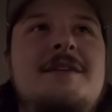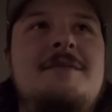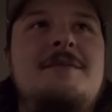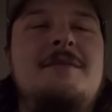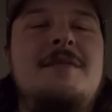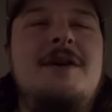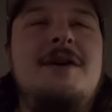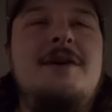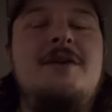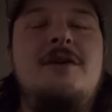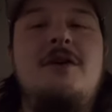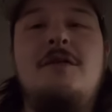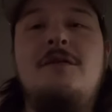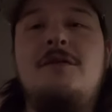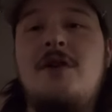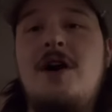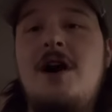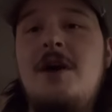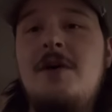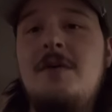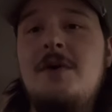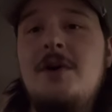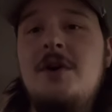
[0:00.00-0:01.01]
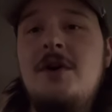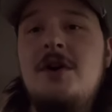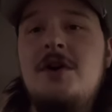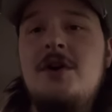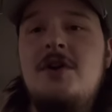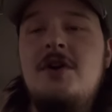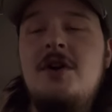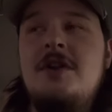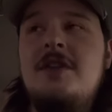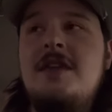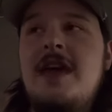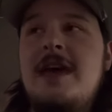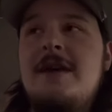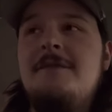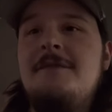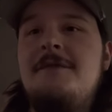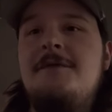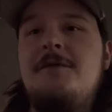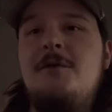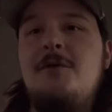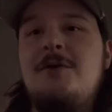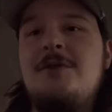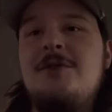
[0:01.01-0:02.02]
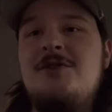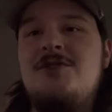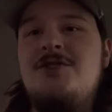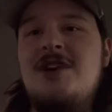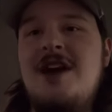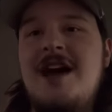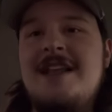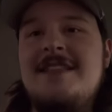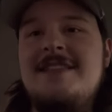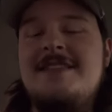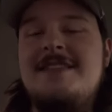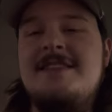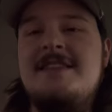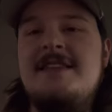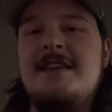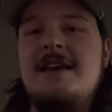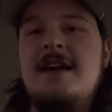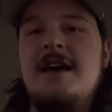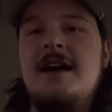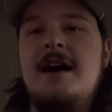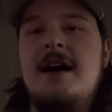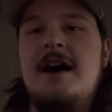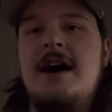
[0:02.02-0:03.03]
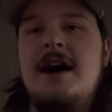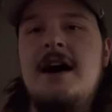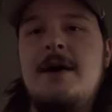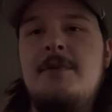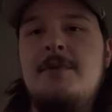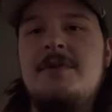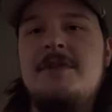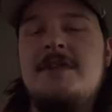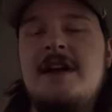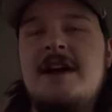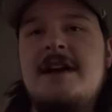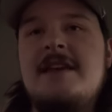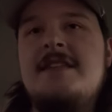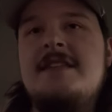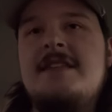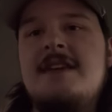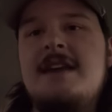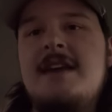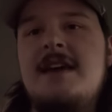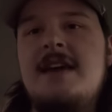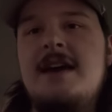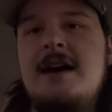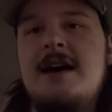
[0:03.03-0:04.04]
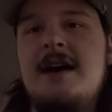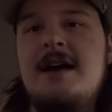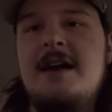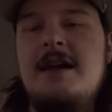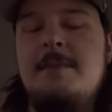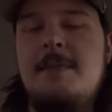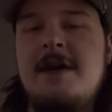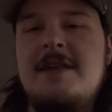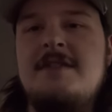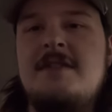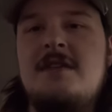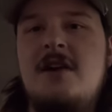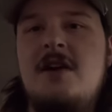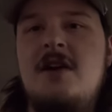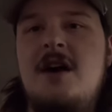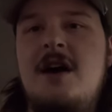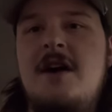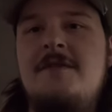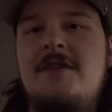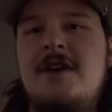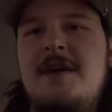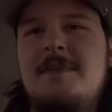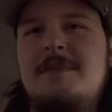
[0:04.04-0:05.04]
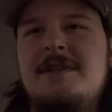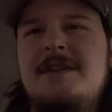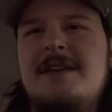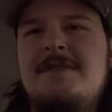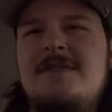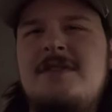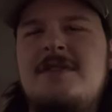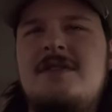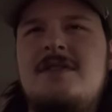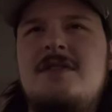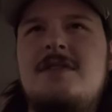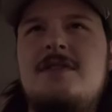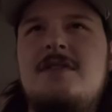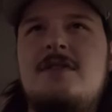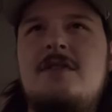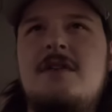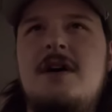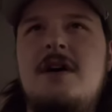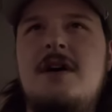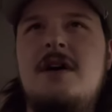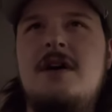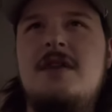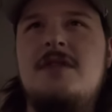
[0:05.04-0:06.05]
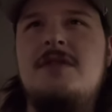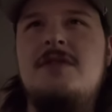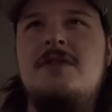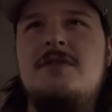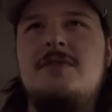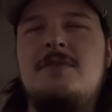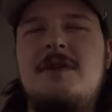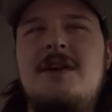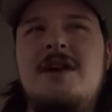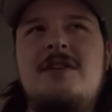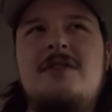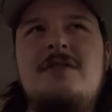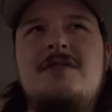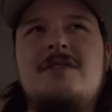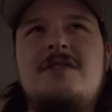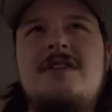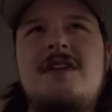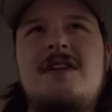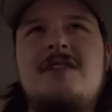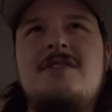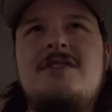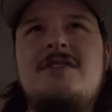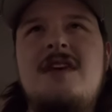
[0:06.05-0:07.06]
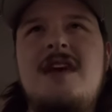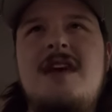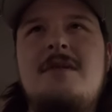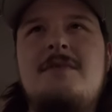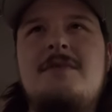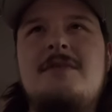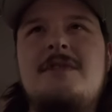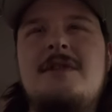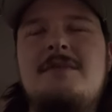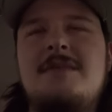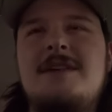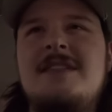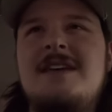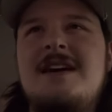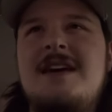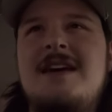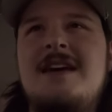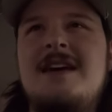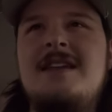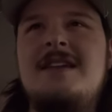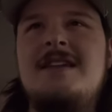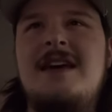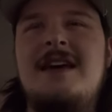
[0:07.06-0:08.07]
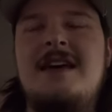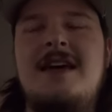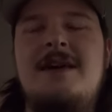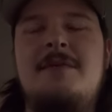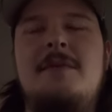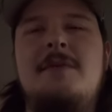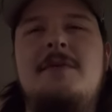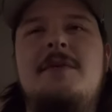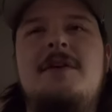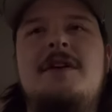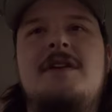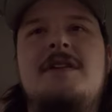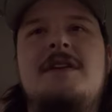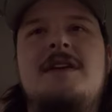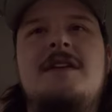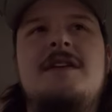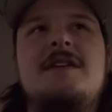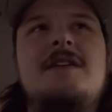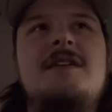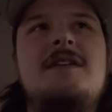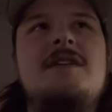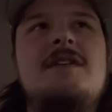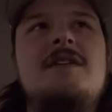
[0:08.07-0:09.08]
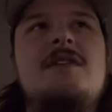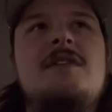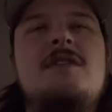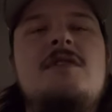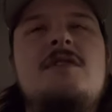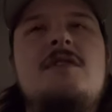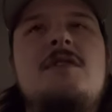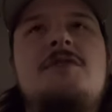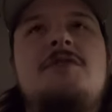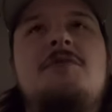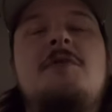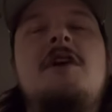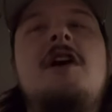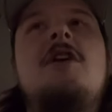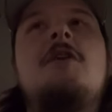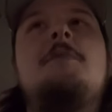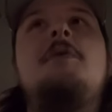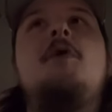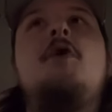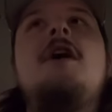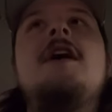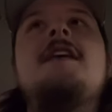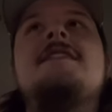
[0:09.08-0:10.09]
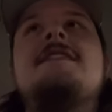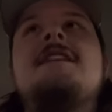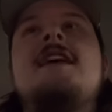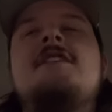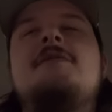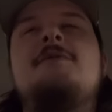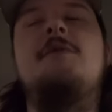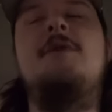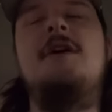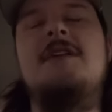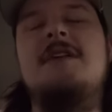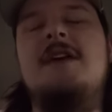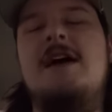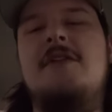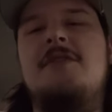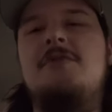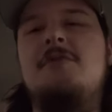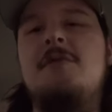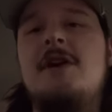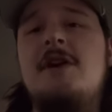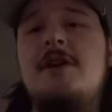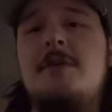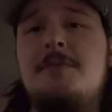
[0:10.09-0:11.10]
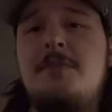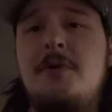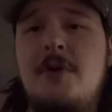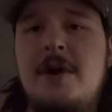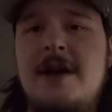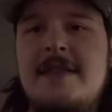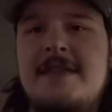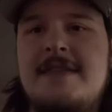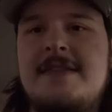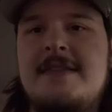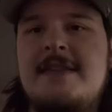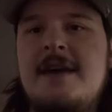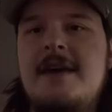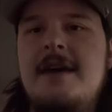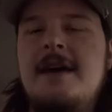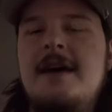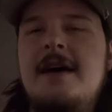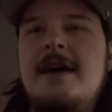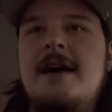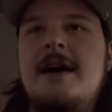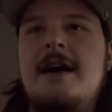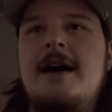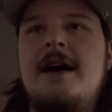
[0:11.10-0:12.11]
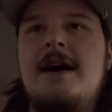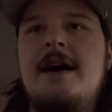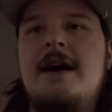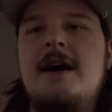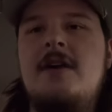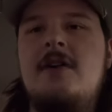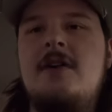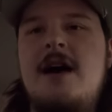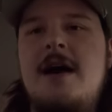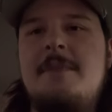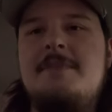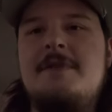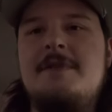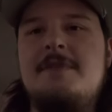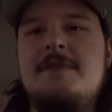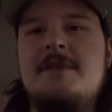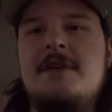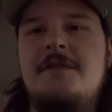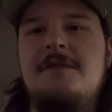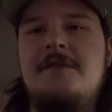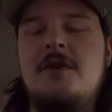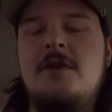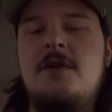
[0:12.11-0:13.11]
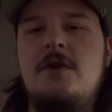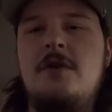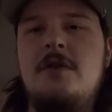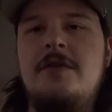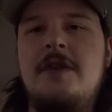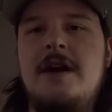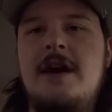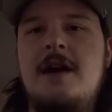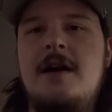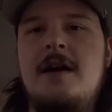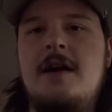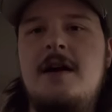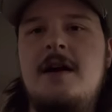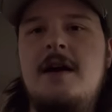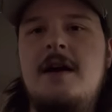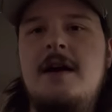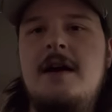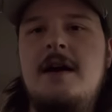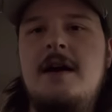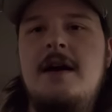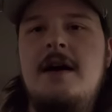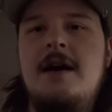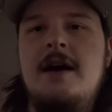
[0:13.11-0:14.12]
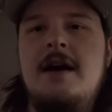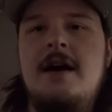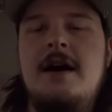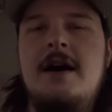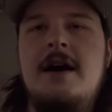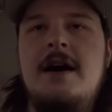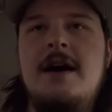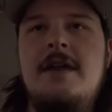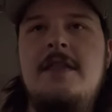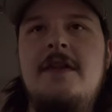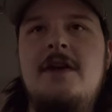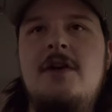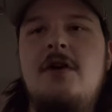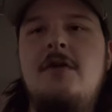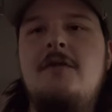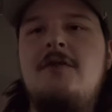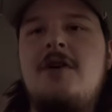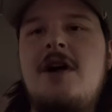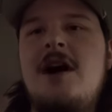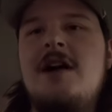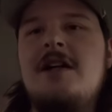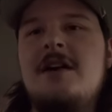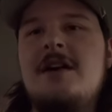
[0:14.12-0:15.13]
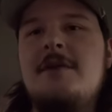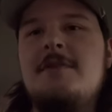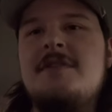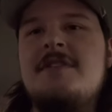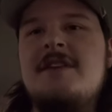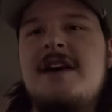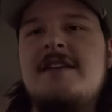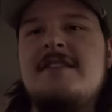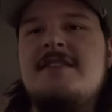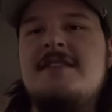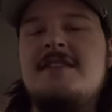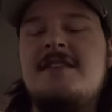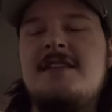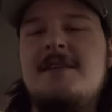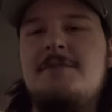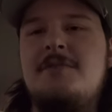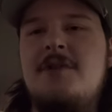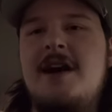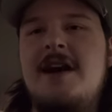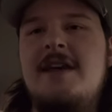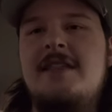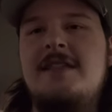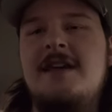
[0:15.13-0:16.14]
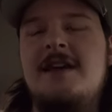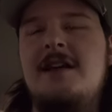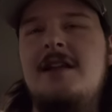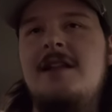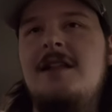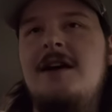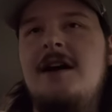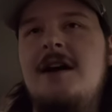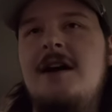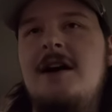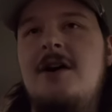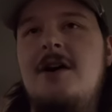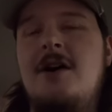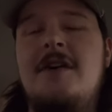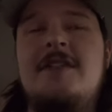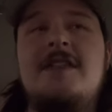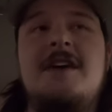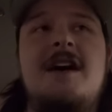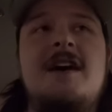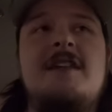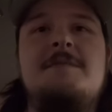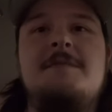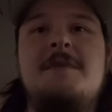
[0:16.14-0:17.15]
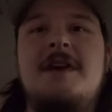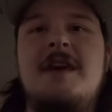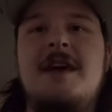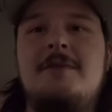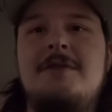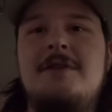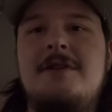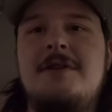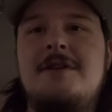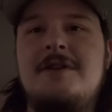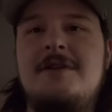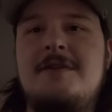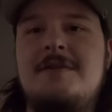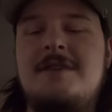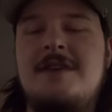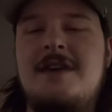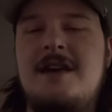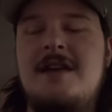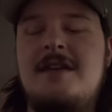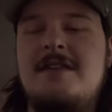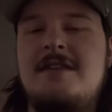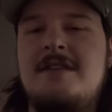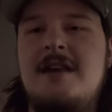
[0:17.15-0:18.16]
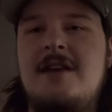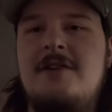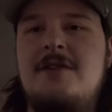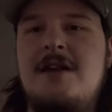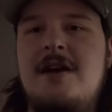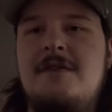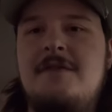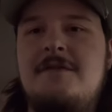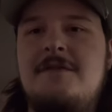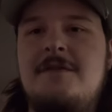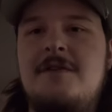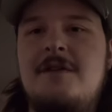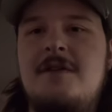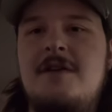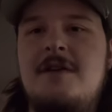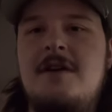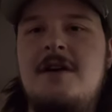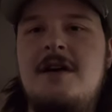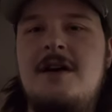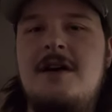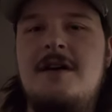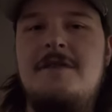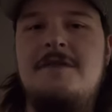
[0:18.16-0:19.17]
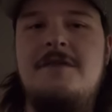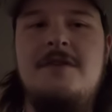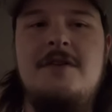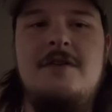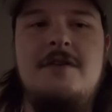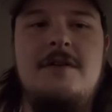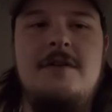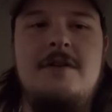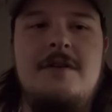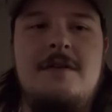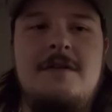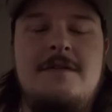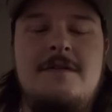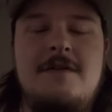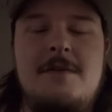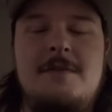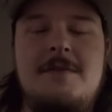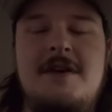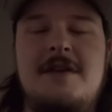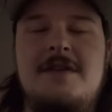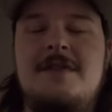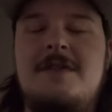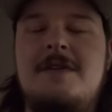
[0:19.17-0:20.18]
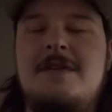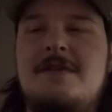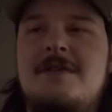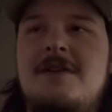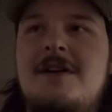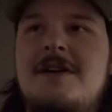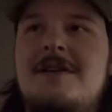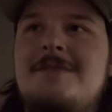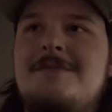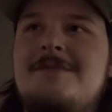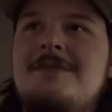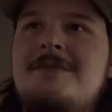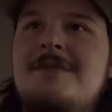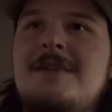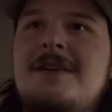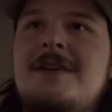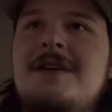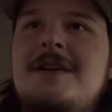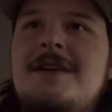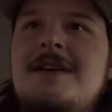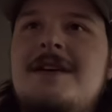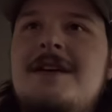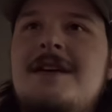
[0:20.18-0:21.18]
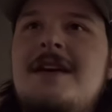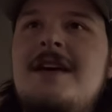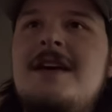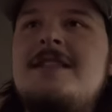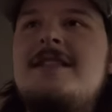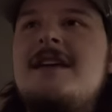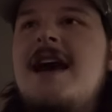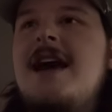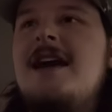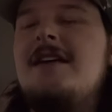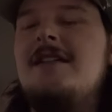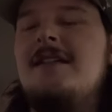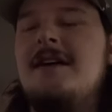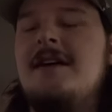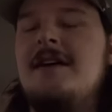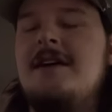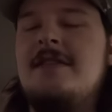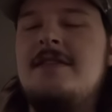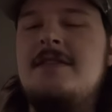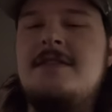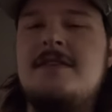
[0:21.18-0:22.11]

But overall, good game for the Jets. Uh, it was nice seeing uh, Namestnikov and I believe his uh, 300 steps game or something like that. I can't remember 300 exactly. points, I Or 300, 300 points, points, that's what it was. Yeah, 300 points. Uh, grabs himself a goal there. Uh, and then overall, it was nice to see Bryan Little uh, on the ice, being able to kind of skate around for uh, for the Probably for a bit at the start. Exactly, and yeah.